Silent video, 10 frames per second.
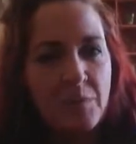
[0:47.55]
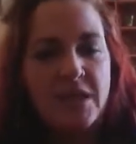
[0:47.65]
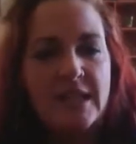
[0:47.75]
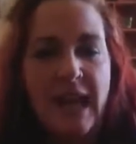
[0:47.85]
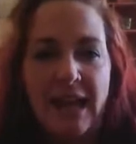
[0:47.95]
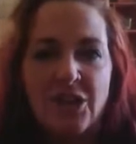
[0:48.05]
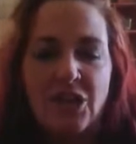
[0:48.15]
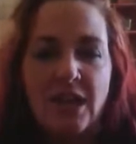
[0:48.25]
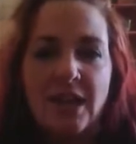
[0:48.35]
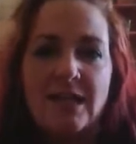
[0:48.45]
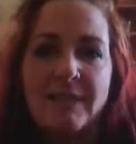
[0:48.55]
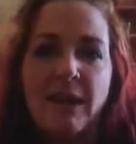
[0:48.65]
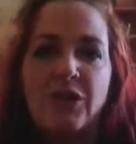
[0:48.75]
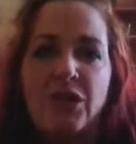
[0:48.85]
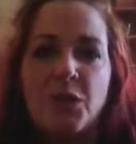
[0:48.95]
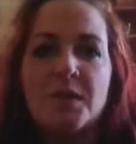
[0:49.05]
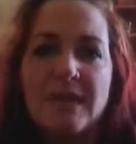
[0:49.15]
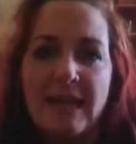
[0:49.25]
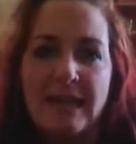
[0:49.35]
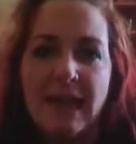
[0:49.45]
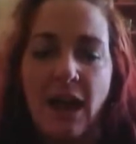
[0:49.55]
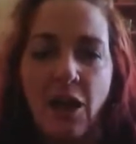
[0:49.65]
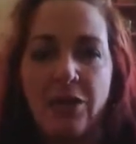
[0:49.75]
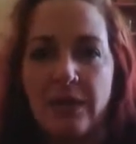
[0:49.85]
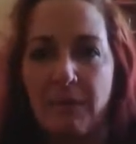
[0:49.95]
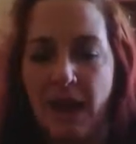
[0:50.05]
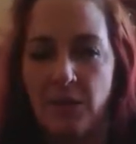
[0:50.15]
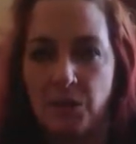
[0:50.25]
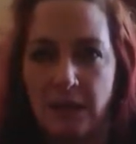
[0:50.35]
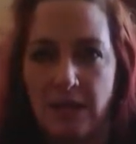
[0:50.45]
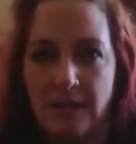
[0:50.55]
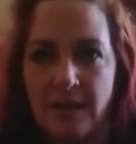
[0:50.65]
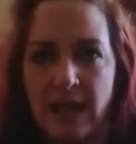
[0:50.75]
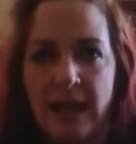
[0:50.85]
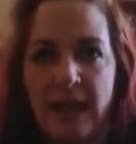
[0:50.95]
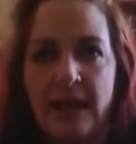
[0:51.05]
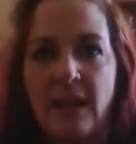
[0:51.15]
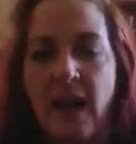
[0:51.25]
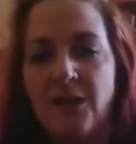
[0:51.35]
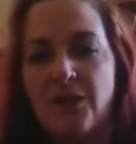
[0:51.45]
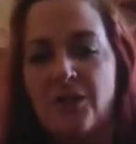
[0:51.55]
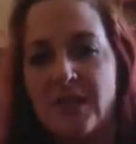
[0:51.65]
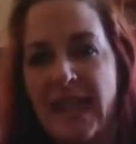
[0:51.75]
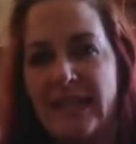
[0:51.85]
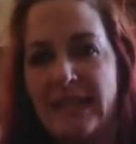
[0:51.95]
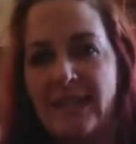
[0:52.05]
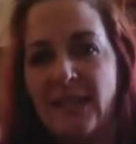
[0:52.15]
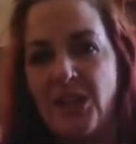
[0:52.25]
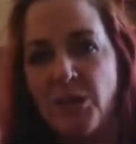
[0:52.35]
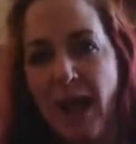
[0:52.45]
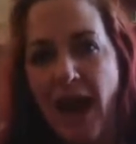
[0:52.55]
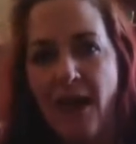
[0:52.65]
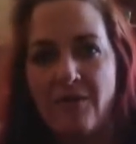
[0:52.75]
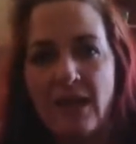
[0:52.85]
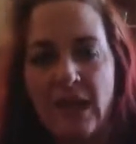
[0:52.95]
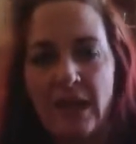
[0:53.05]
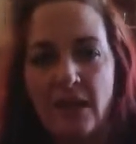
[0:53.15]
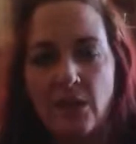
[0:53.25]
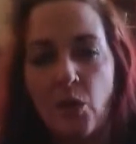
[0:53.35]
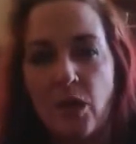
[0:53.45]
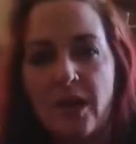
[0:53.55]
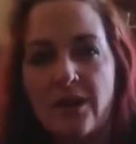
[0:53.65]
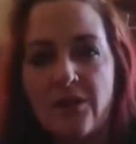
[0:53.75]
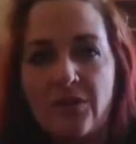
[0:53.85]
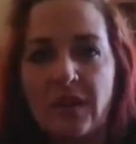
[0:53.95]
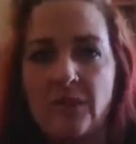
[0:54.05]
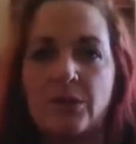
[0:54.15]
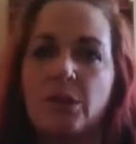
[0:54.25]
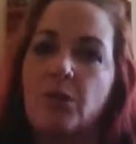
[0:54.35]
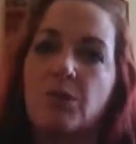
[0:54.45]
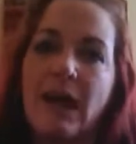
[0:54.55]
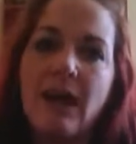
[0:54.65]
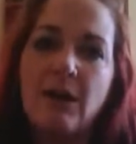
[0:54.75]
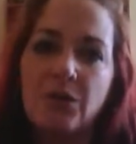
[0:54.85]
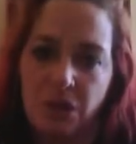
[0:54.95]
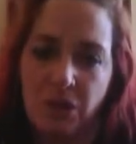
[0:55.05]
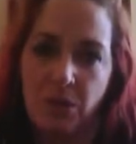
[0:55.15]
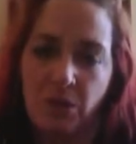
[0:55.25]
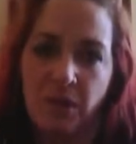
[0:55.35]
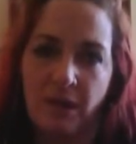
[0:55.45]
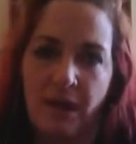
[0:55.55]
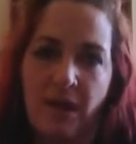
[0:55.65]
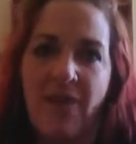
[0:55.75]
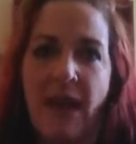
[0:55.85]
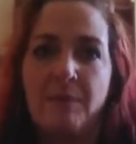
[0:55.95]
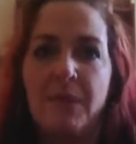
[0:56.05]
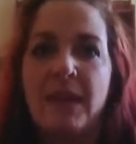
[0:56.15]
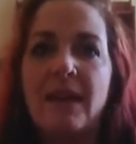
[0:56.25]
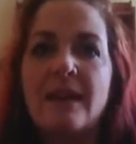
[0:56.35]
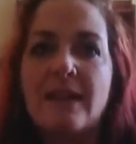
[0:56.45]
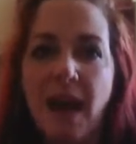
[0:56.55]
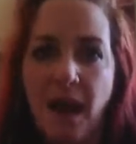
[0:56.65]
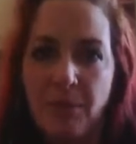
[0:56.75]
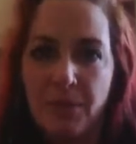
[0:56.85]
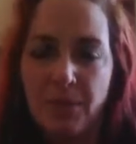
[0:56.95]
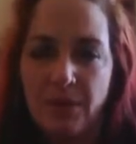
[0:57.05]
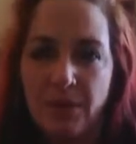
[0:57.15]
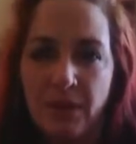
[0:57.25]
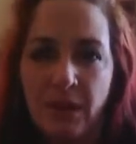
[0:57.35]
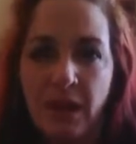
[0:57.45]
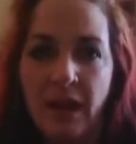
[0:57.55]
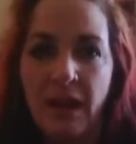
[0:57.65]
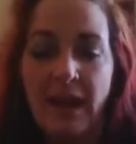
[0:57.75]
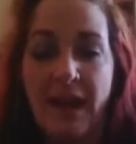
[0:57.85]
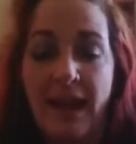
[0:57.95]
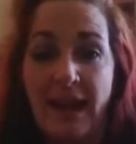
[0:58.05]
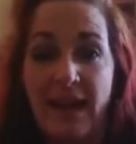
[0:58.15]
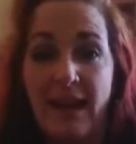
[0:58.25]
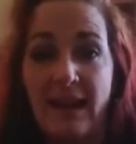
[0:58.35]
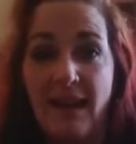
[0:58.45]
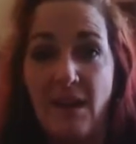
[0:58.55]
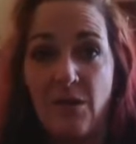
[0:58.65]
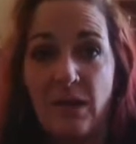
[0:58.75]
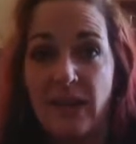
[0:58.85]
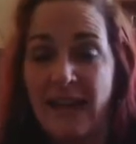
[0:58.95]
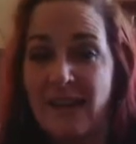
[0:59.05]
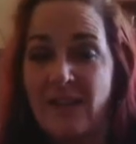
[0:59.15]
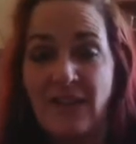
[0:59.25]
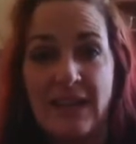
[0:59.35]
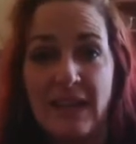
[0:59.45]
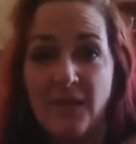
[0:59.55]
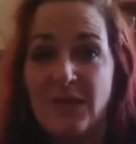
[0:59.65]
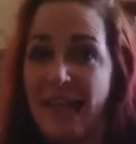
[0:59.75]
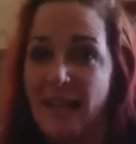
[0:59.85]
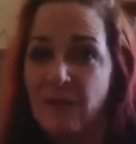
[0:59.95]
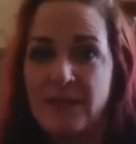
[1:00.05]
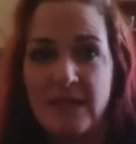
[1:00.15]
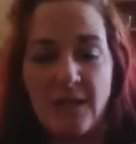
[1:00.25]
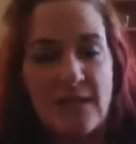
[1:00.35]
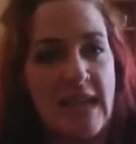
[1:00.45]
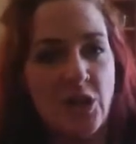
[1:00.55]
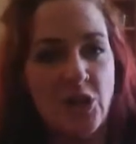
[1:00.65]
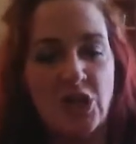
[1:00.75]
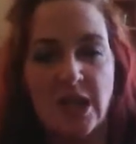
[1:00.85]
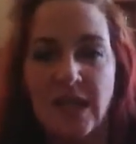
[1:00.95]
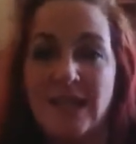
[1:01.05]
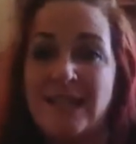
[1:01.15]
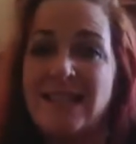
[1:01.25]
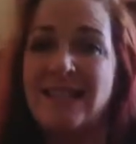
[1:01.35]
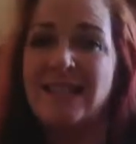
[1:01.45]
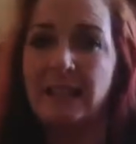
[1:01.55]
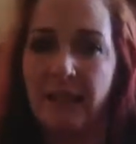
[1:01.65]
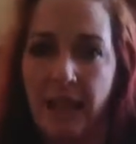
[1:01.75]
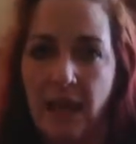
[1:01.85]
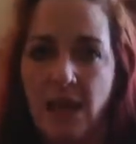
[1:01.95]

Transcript: Protection is about you setting healthy boundaries and understanding that you have an auric field around you that picks up and it kind of gives and receives energy consistently.